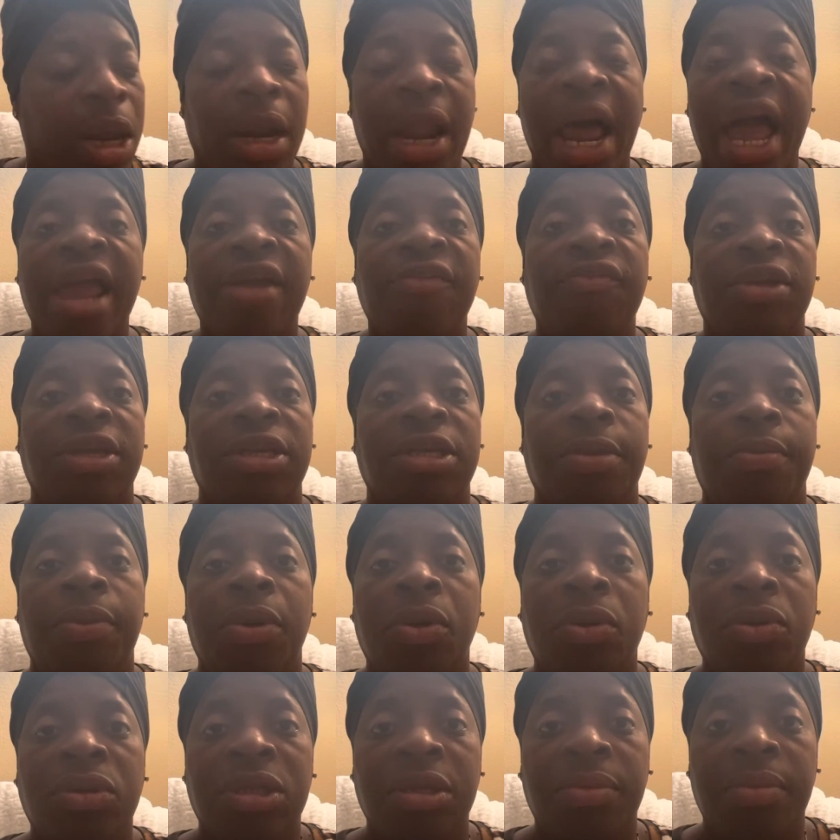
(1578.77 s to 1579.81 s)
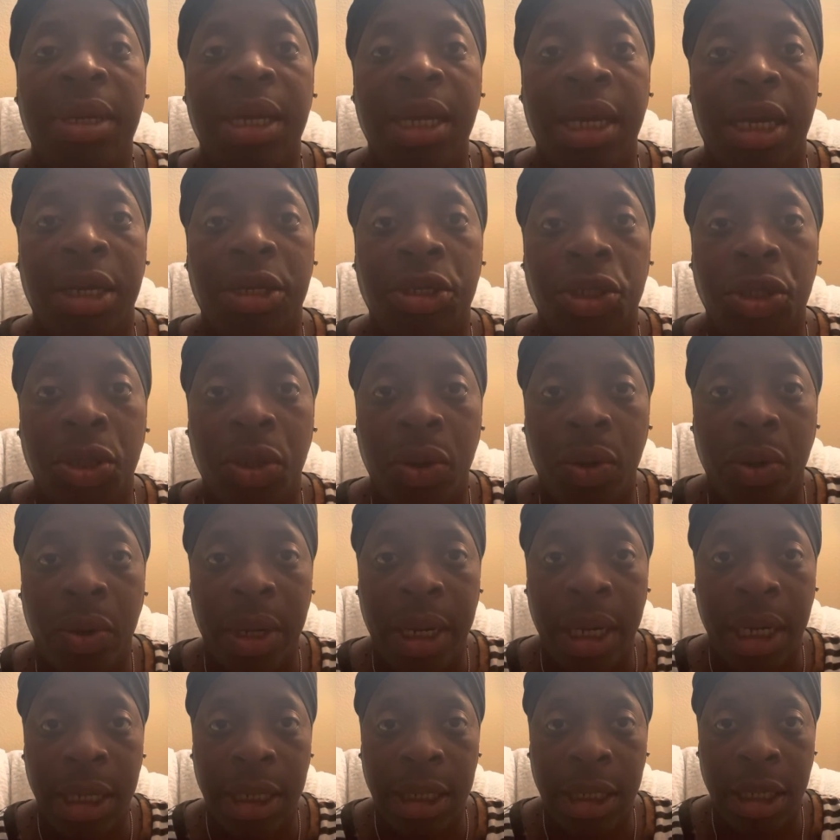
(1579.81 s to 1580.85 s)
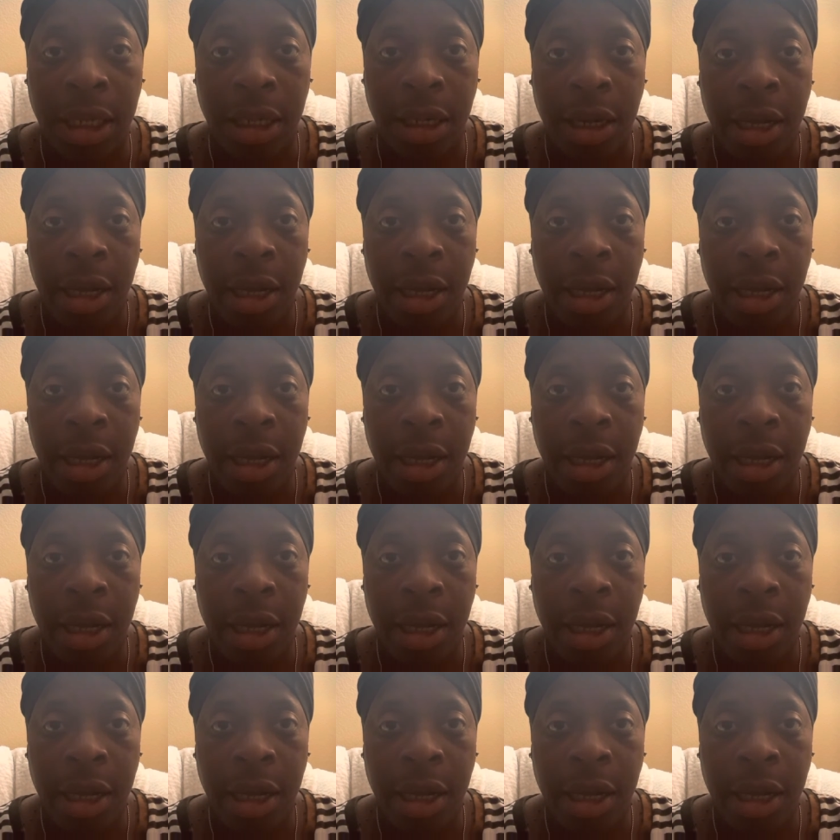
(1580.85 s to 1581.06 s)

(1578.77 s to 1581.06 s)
life is supposed to be enjoyed.